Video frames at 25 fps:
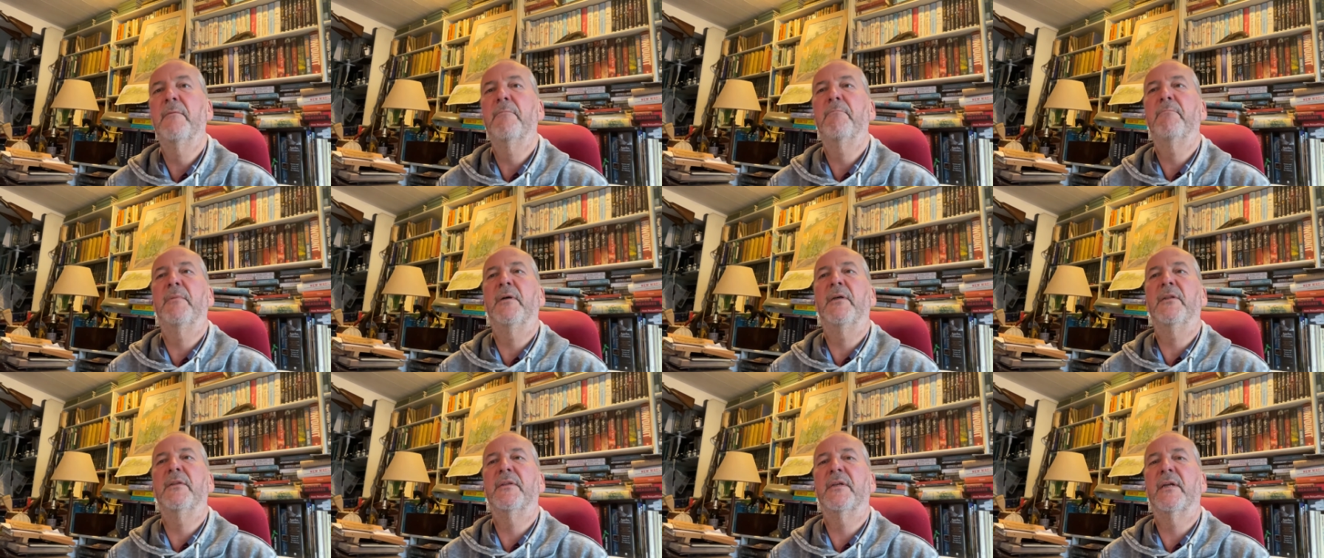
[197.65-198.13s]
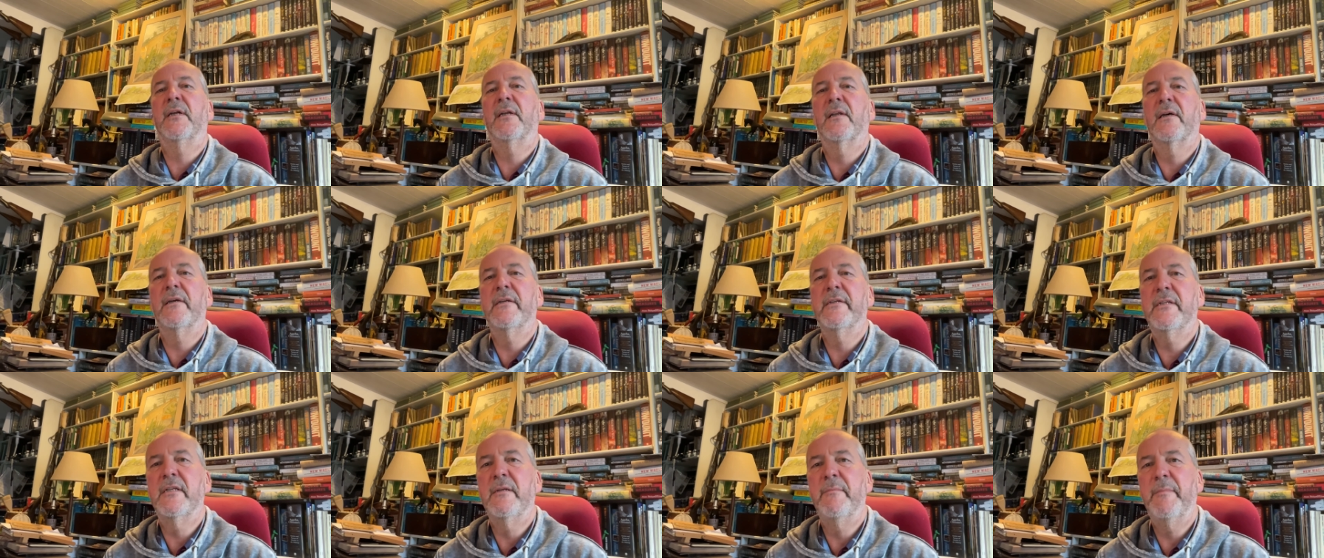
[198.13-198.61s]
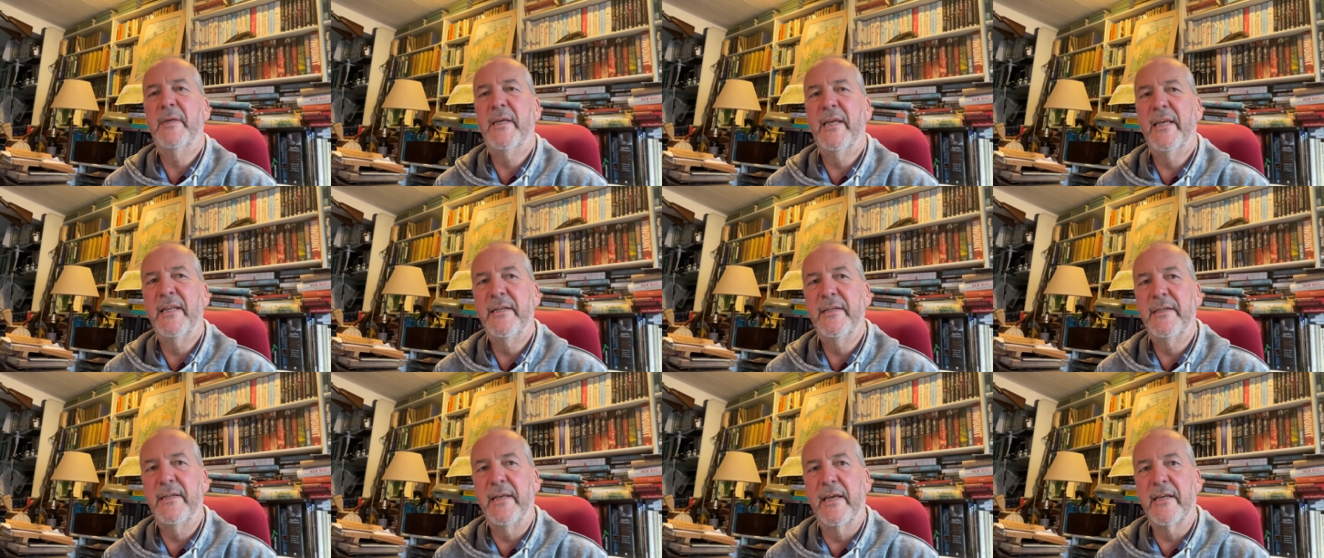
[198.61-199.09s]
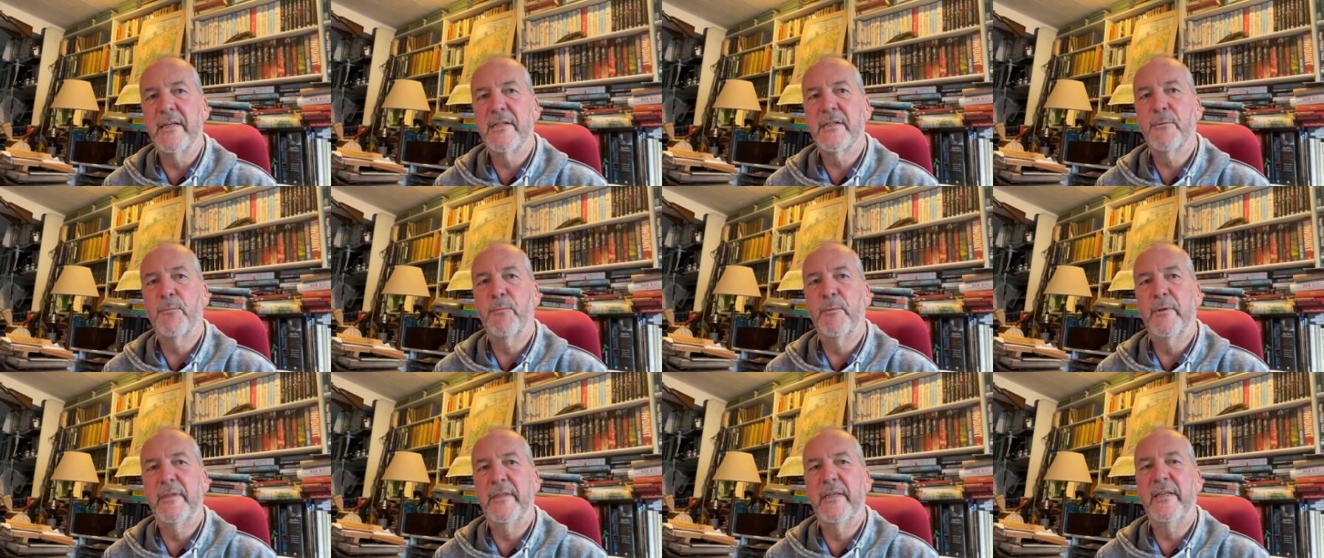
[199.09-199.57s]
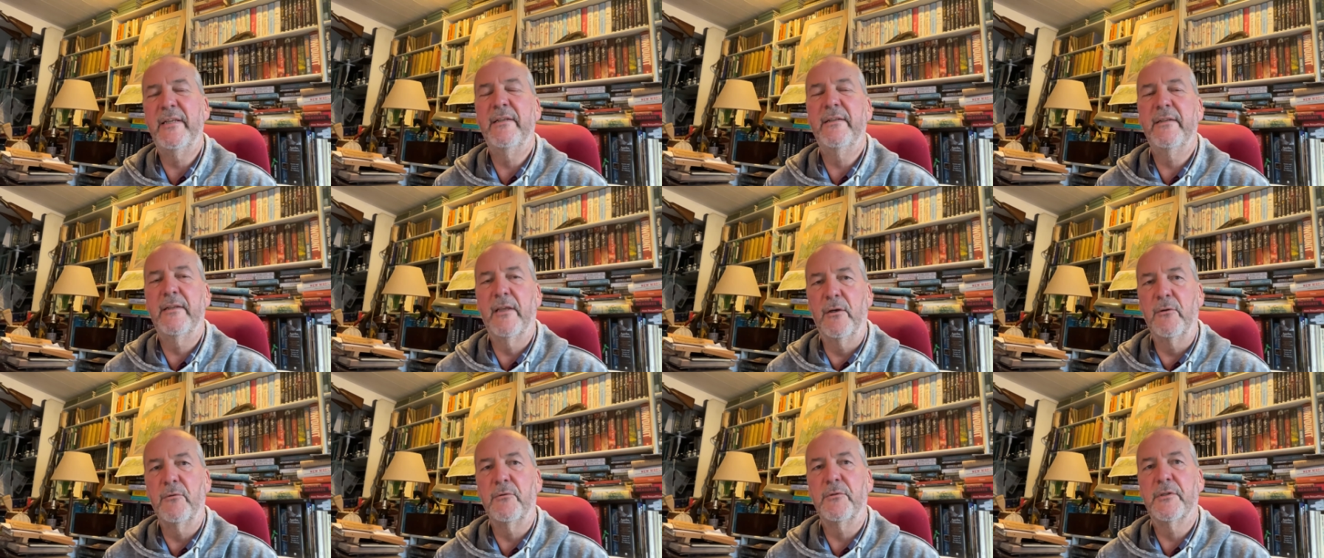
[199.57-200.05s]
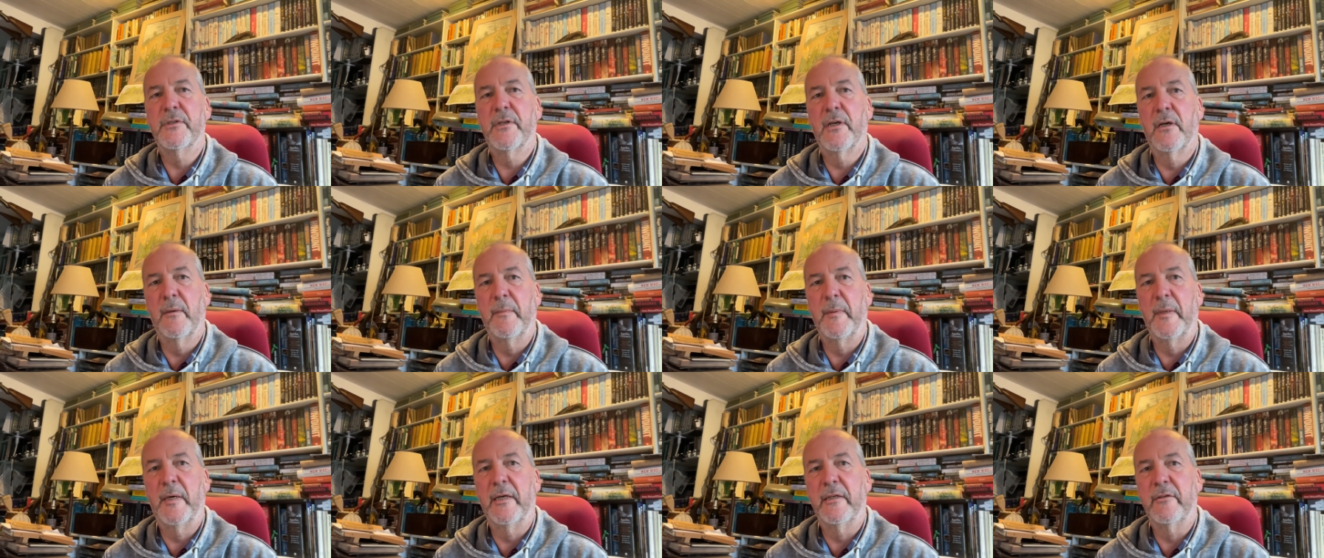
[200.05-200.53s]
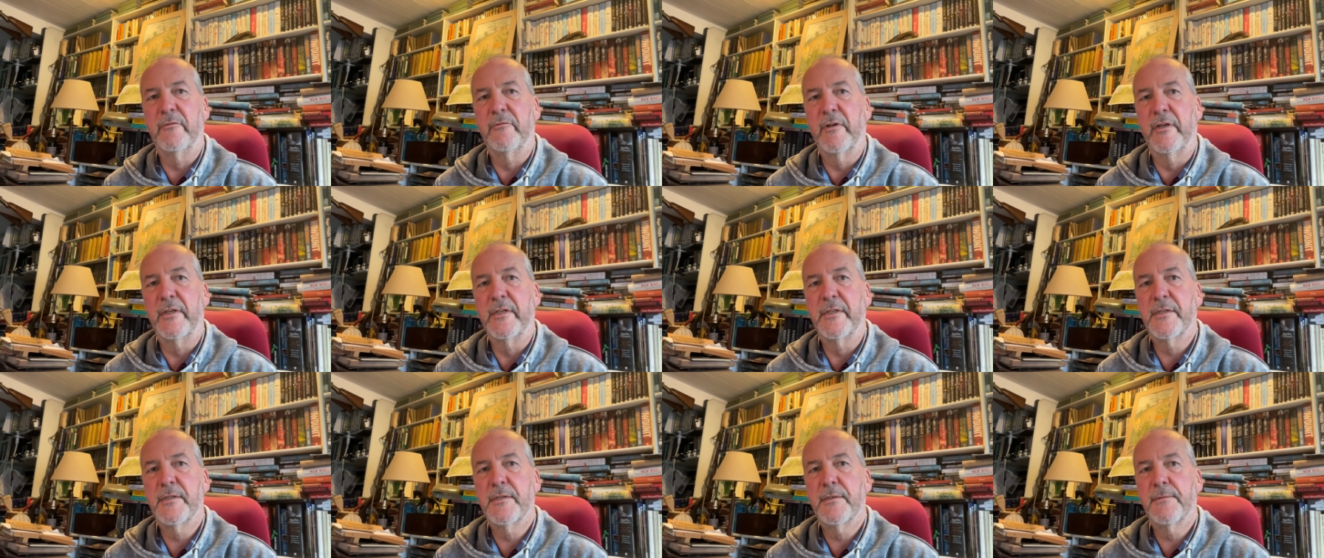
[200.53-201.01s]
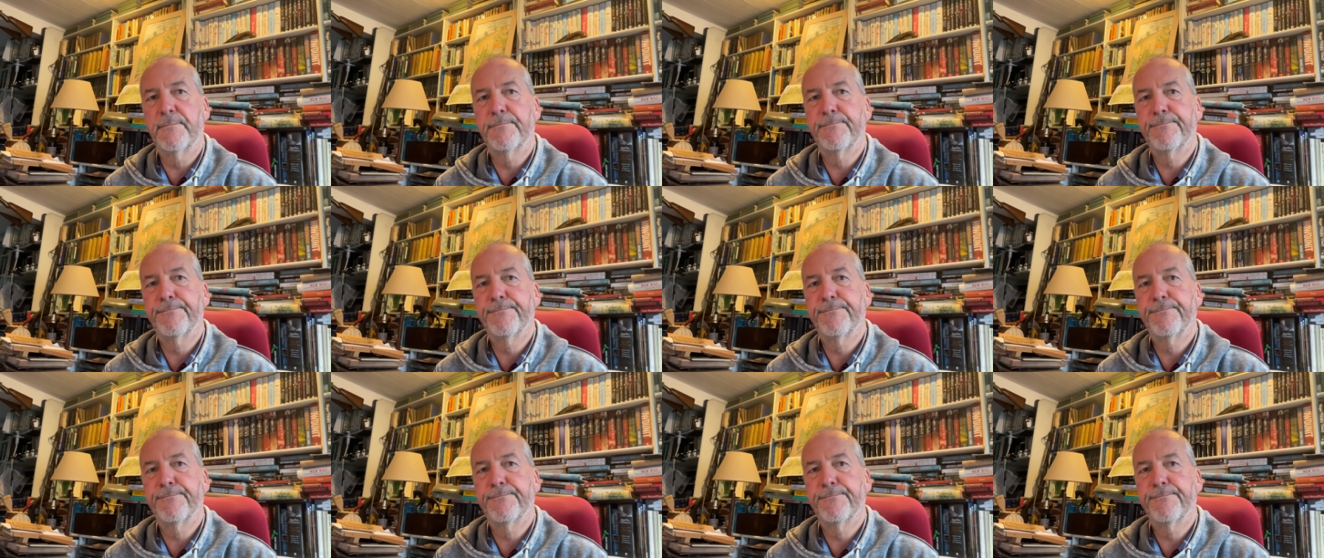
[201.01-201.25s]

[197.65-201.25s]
but the glycemic index within those carbohydrates.